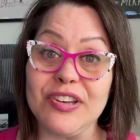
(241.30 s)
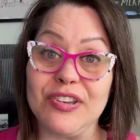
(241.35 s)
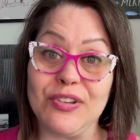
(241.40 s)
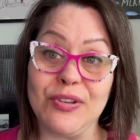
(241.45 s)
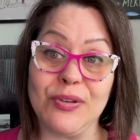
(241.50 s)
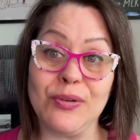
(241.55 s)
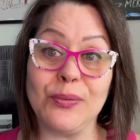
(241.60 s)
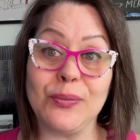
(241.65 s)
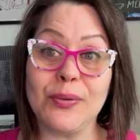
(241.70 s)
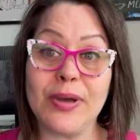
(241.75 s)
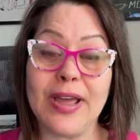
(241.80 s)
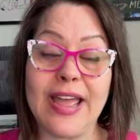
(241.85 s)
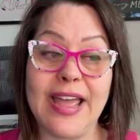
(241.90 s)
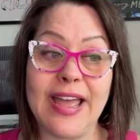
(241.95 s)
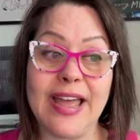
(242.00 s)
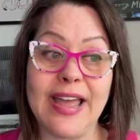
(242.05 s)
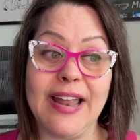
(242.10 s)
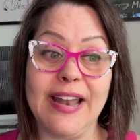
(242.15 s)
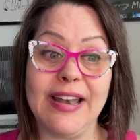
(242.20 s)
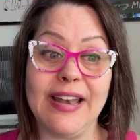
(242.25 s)
do,
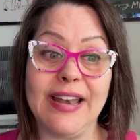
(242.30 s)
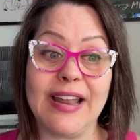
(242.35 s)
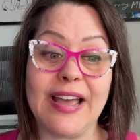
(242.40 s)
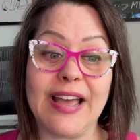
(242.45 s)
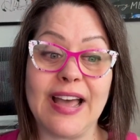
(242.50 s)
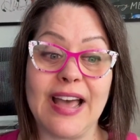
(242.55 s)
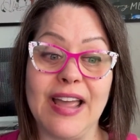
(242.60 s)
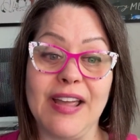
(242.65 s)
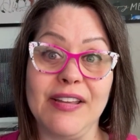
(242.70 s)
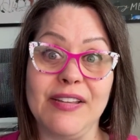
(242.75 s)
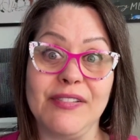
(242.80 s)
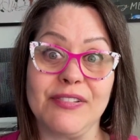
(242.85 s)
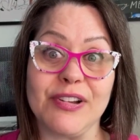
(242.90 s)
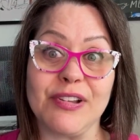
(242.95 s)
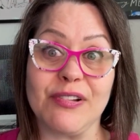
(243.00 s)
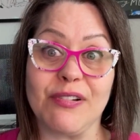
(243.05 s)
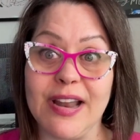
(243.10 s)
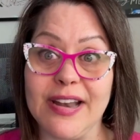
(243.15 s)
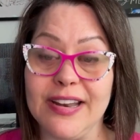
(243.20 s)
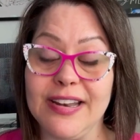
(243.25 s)
and I
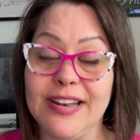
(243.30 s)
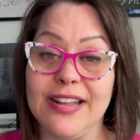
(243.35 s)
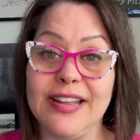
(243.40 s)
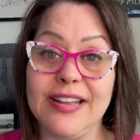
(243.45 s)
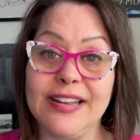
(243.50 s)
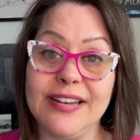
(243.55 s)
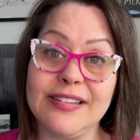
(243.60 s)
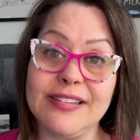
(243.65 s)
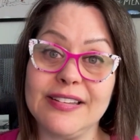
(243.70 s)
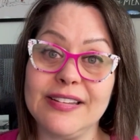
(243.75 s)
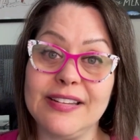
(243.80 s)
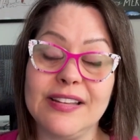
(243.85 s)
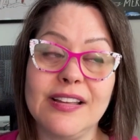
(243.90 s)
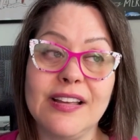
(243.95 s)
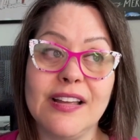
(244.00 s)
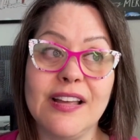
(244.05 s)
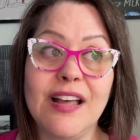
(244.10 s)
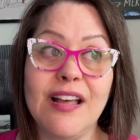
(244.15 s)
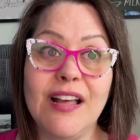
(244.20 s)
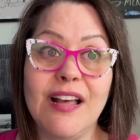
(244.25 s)
regretted it
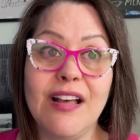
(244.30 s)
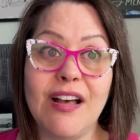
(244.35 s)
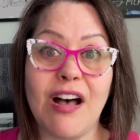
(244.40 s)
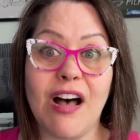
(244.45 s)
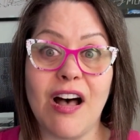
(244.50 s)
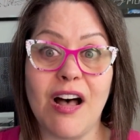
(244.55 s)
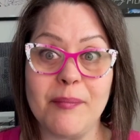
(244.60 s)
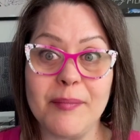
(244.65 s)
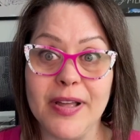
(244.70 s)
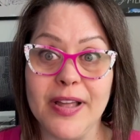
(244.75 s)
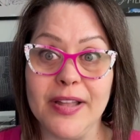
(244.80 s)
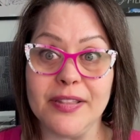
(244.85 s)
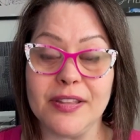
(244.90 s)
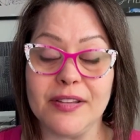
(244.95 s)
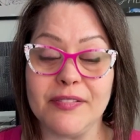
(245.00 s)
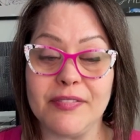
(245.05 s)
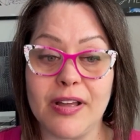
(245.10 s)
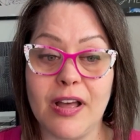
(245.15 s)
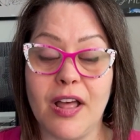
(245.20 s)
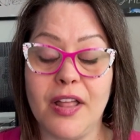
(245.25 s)
the
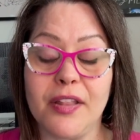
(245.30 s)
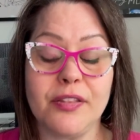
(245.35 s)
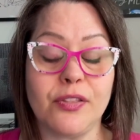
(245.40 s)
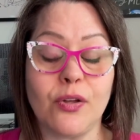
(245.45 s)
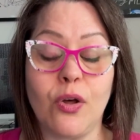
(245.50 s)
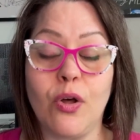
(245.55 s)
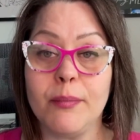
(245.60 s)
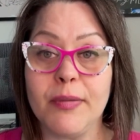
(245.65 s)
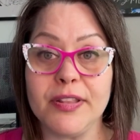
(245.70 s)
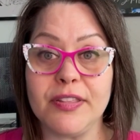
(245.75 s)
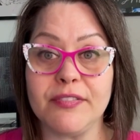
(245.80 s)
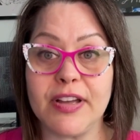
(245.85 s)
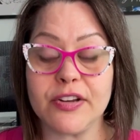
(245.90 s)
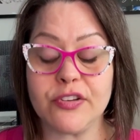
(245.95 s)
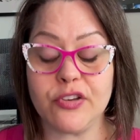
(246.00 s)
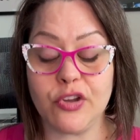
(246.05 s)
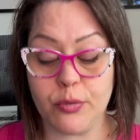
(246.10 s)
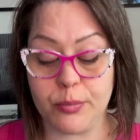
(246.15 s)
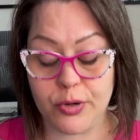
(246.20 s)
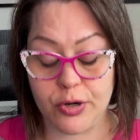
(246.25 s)
whole month of
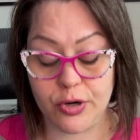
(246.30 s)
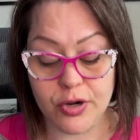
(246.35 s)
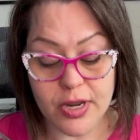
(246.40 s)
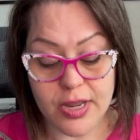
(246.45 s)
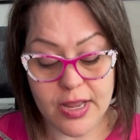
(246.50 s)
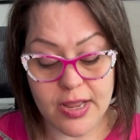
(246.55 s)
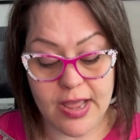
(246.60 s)
October.